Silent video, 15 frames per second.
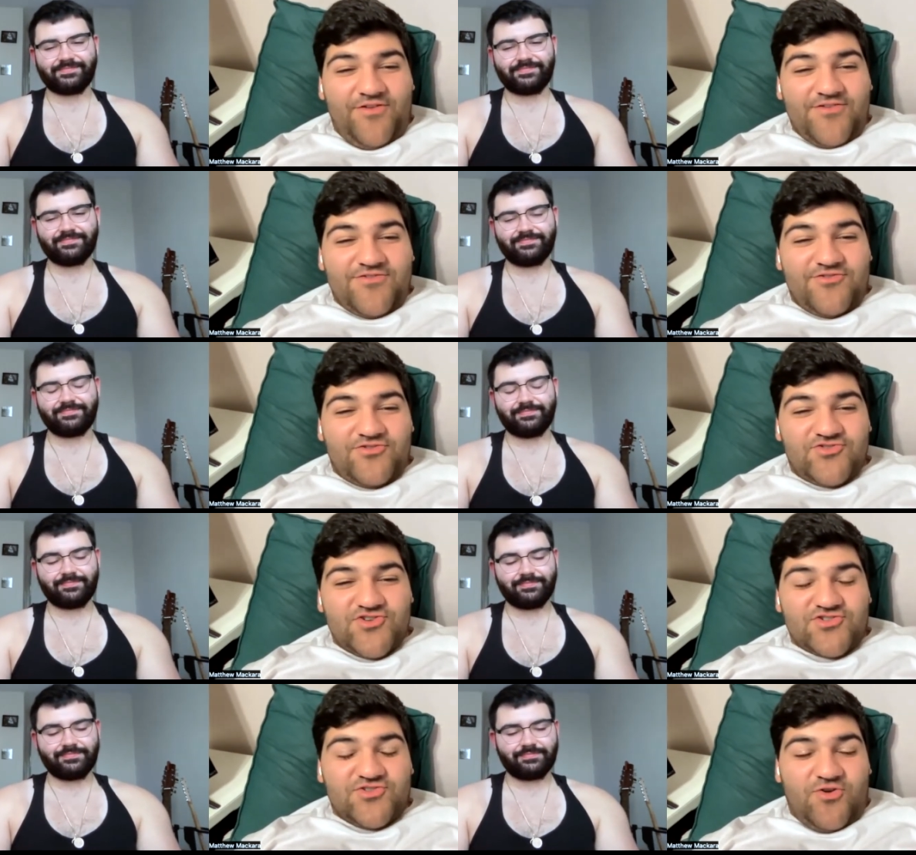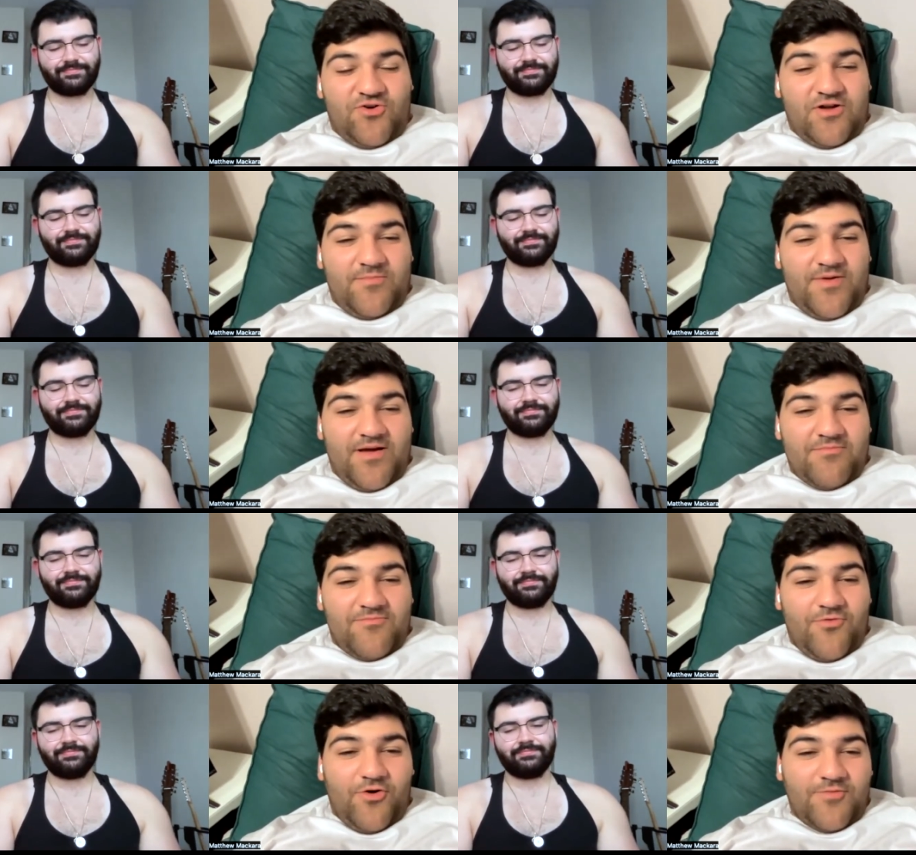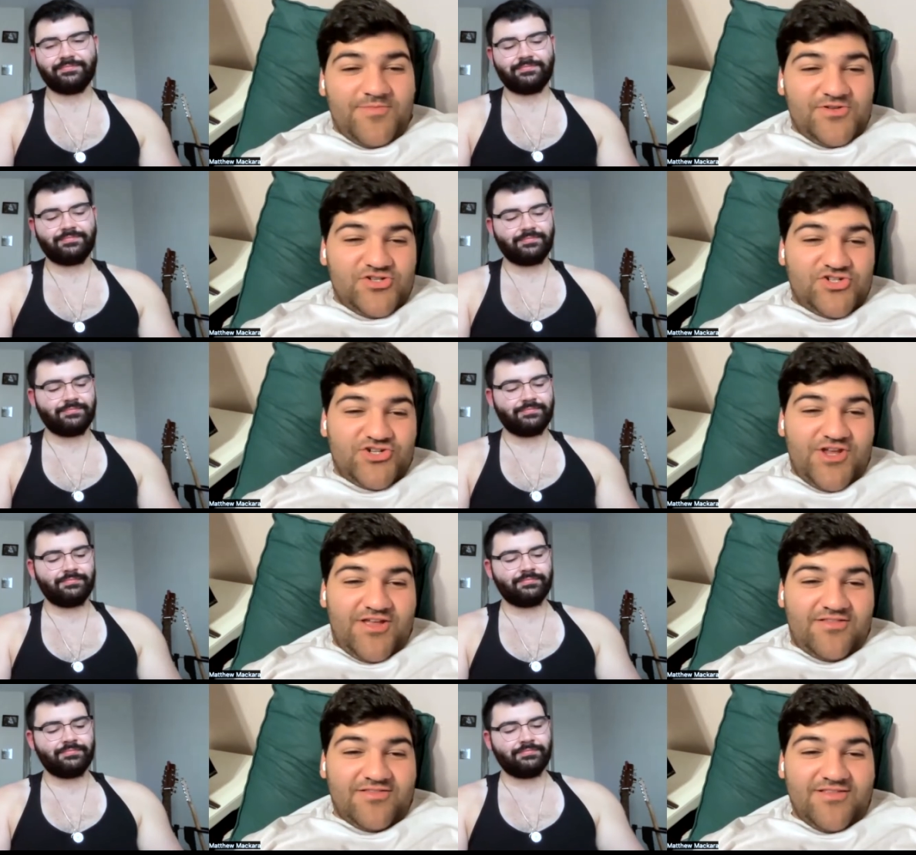Speaker 1: Philly that just talk about morbid
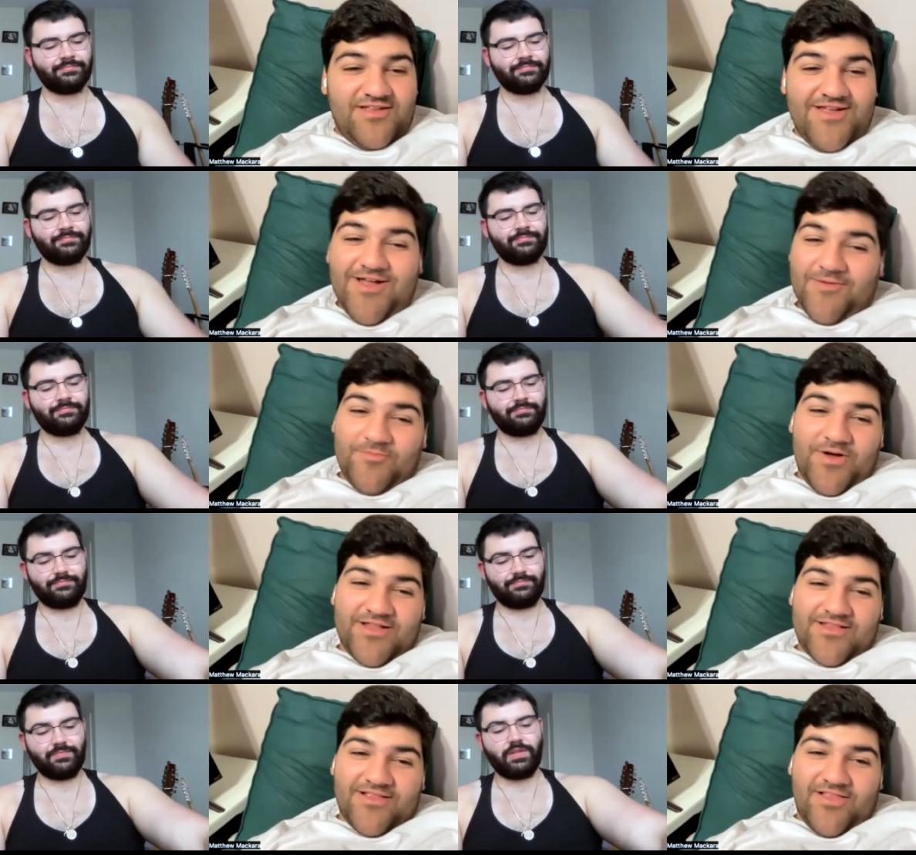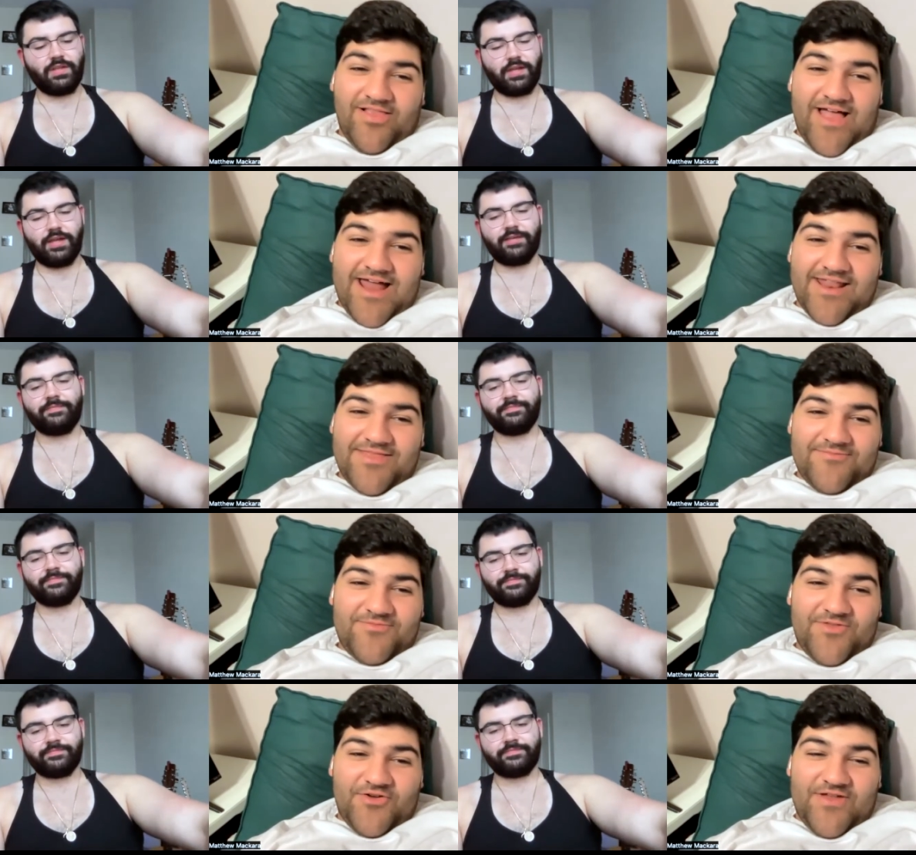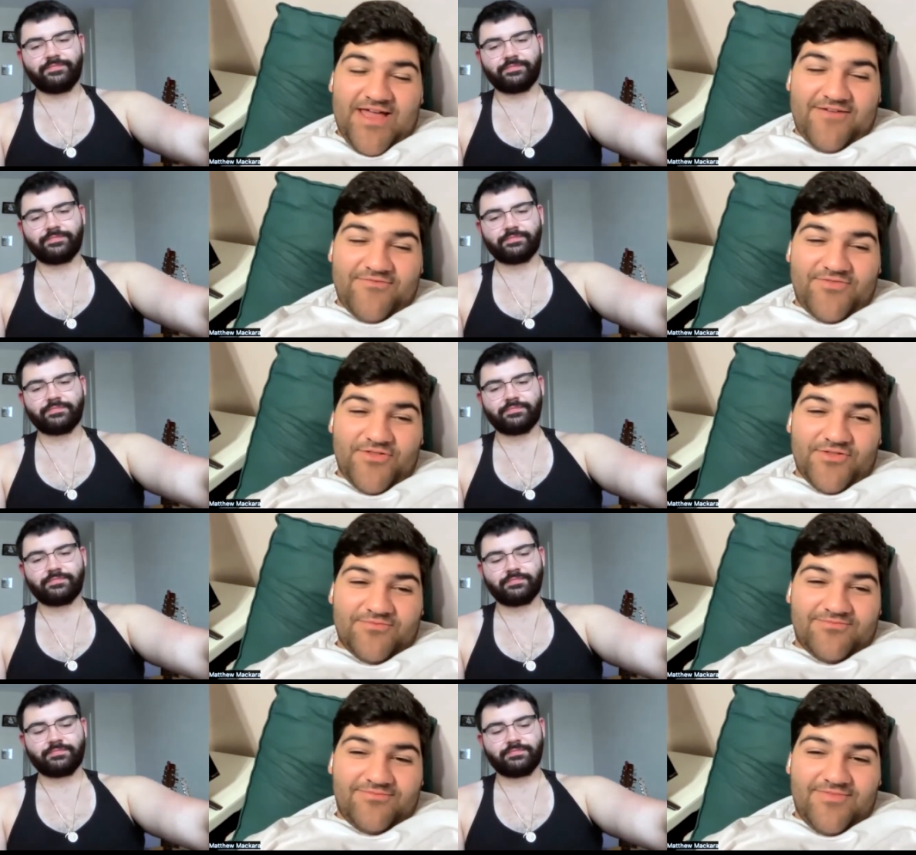shit, but yeah. a lot of them don't have
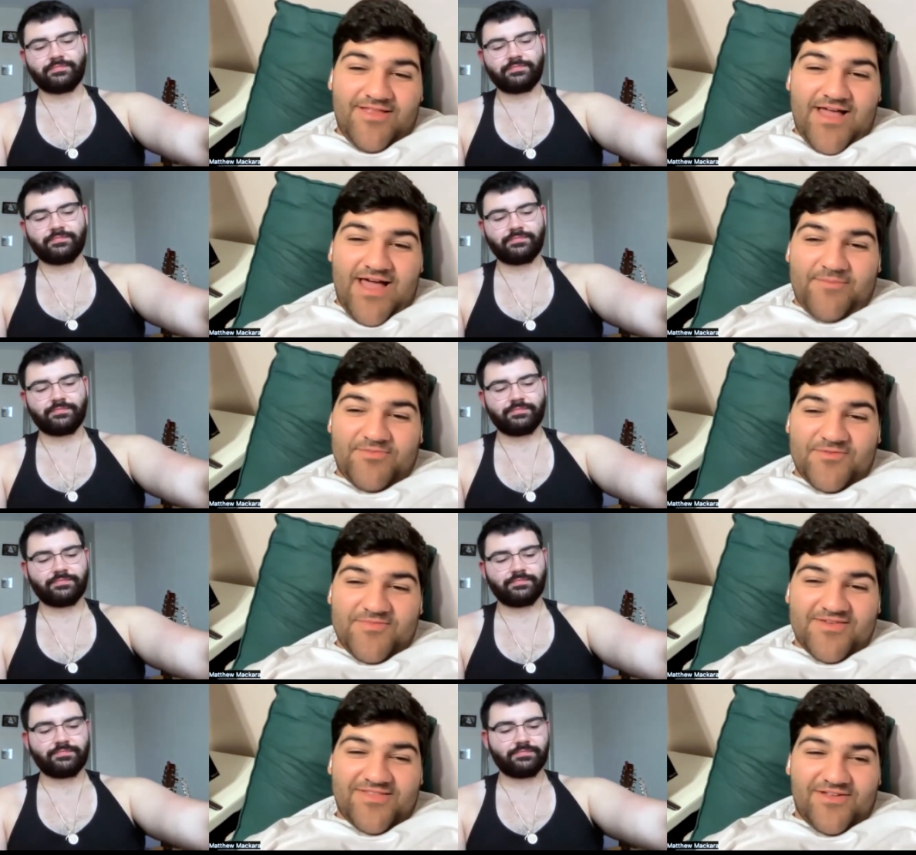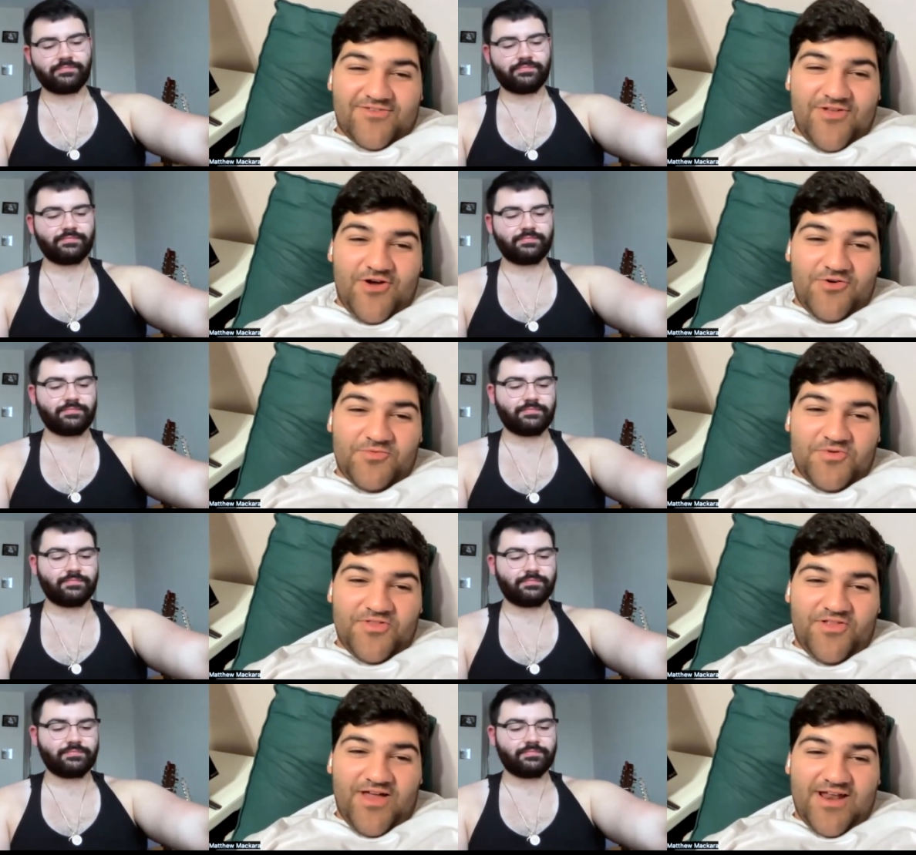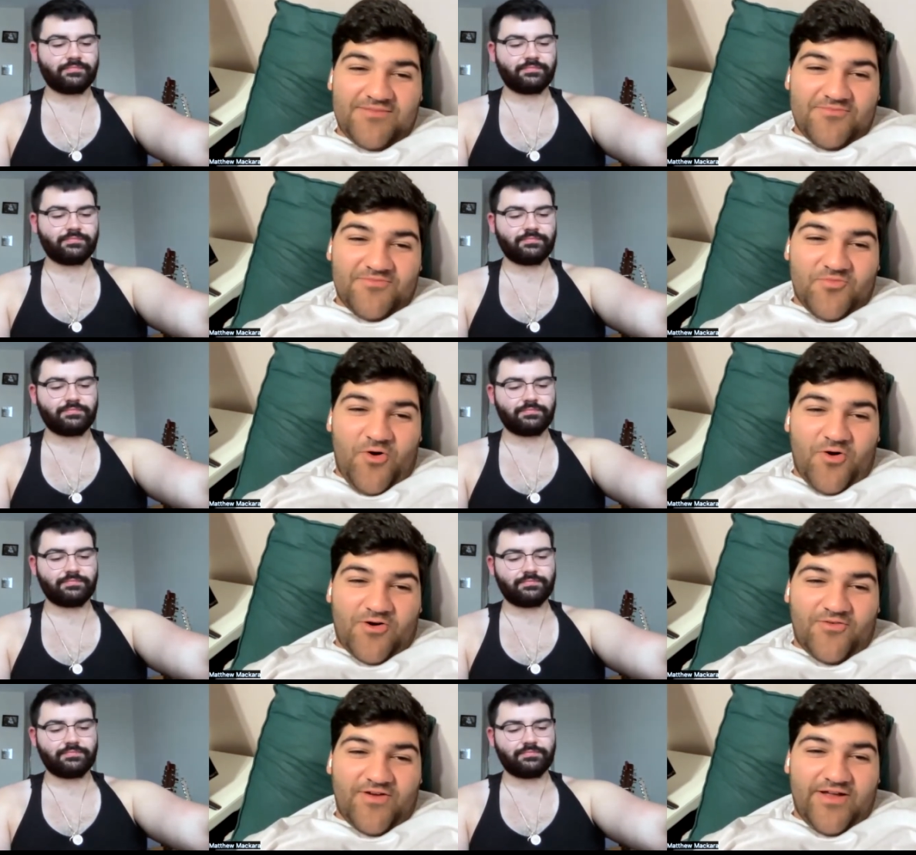the optimistic tone with. It. A lot of them
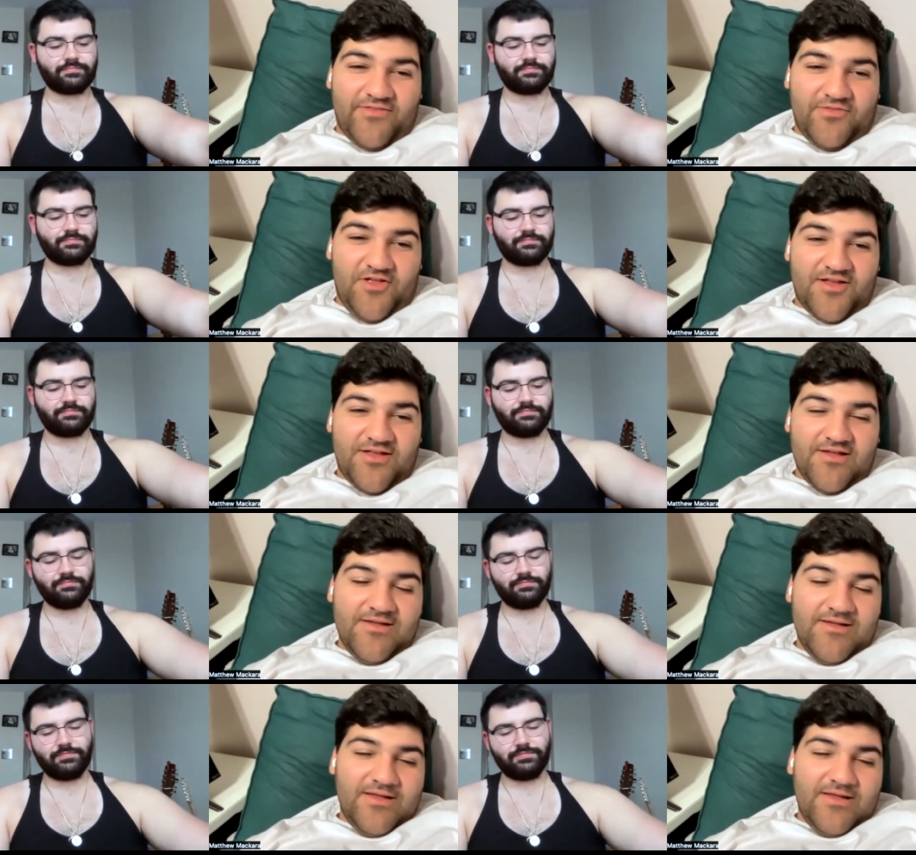walk around like,